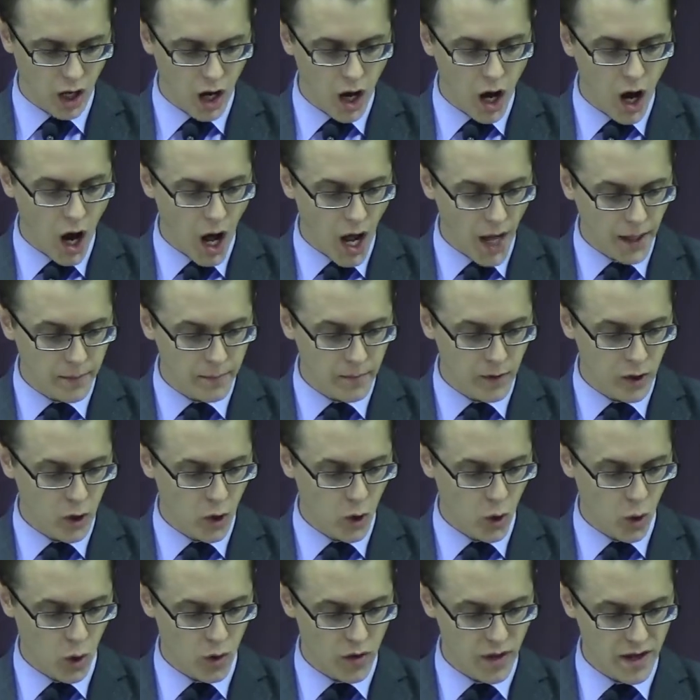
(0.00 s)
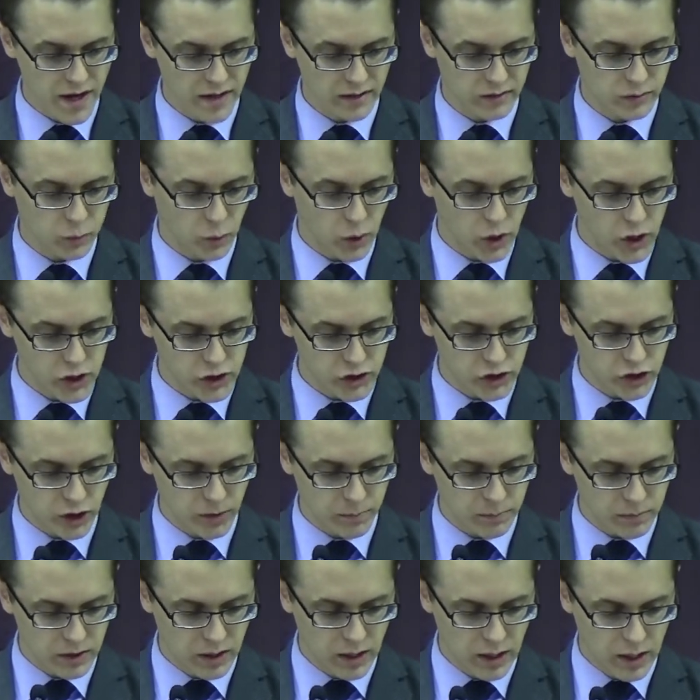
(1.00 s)
God, or that is
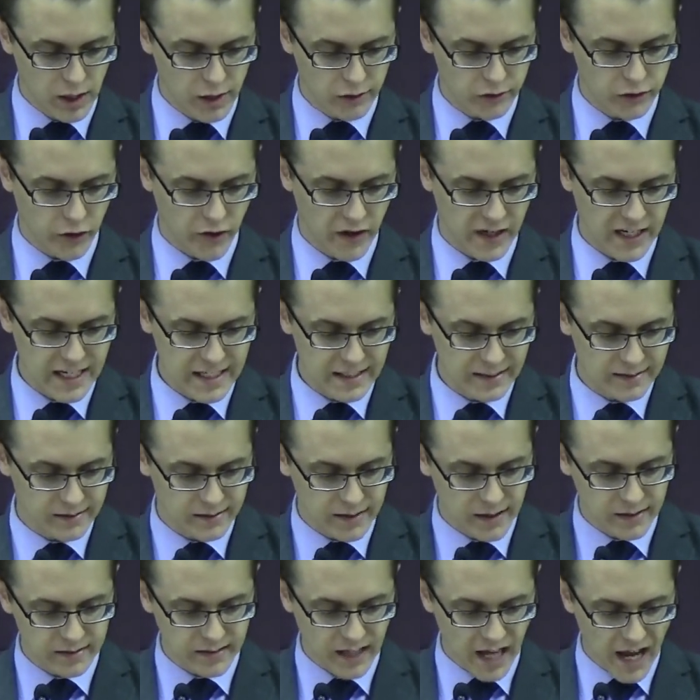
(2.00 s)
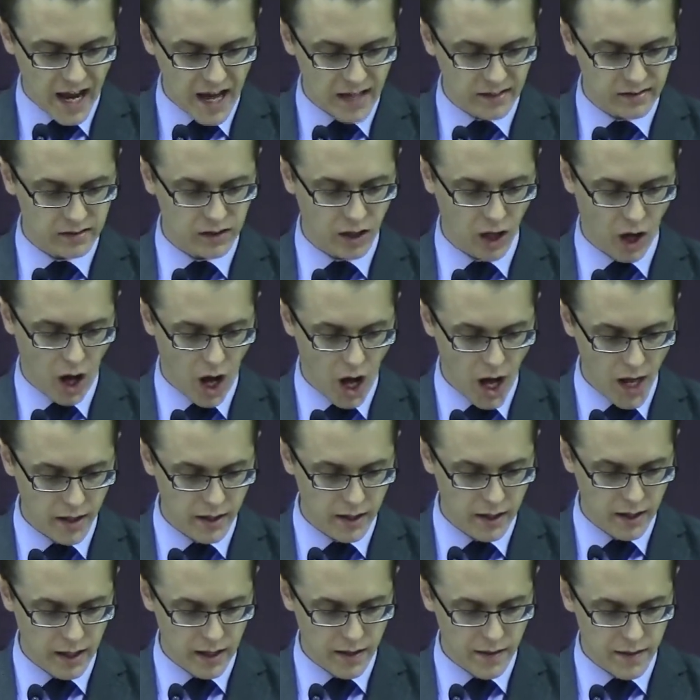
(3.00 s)
worshipped, so that he sits as God
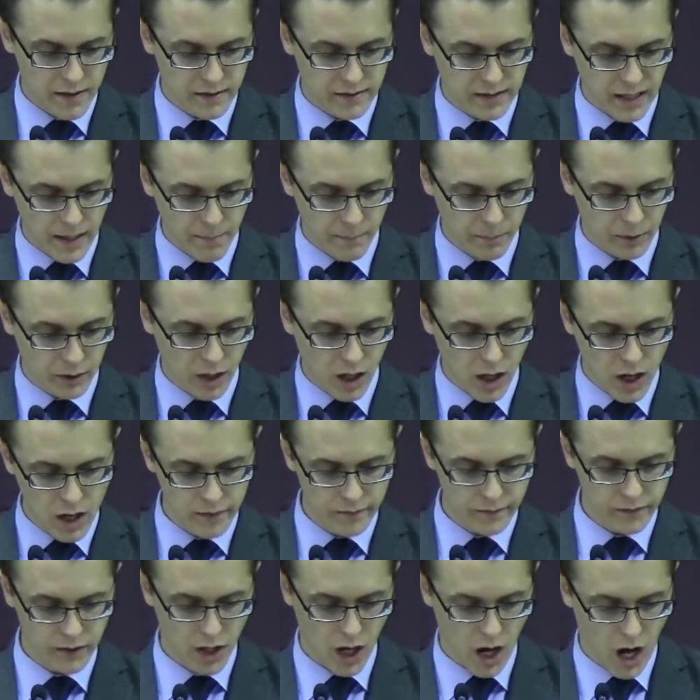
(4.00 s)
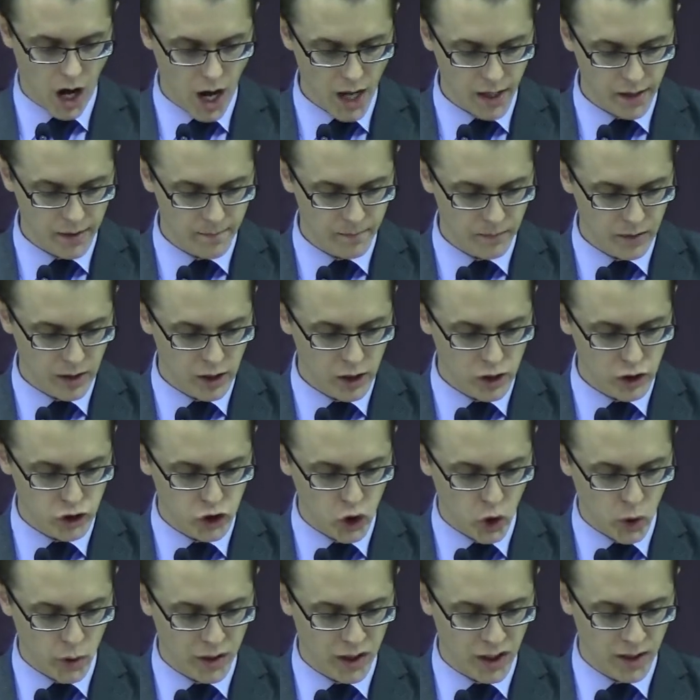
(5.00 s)
in the temple of God,
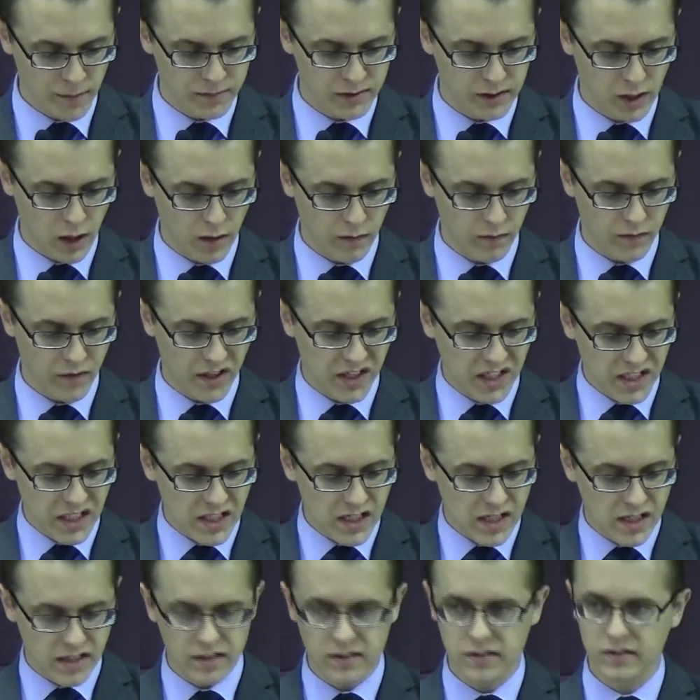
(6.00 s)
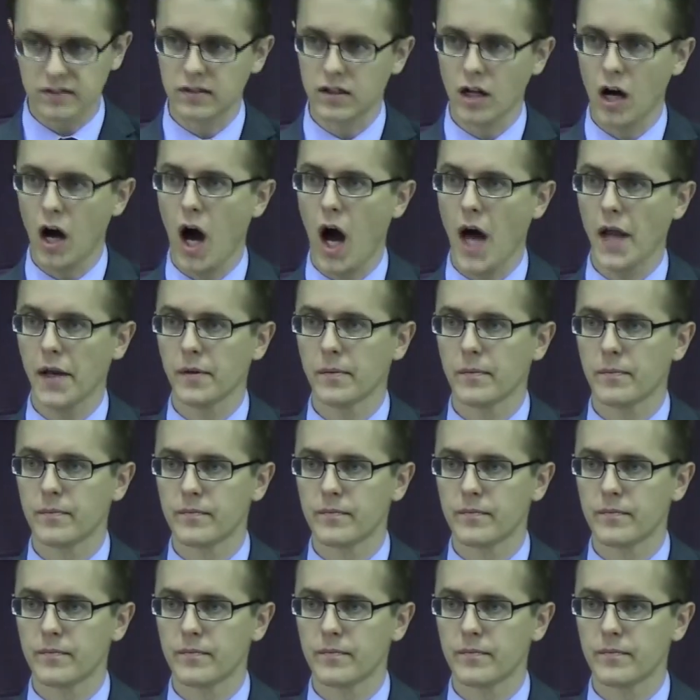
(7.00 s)
showing himself that he is God."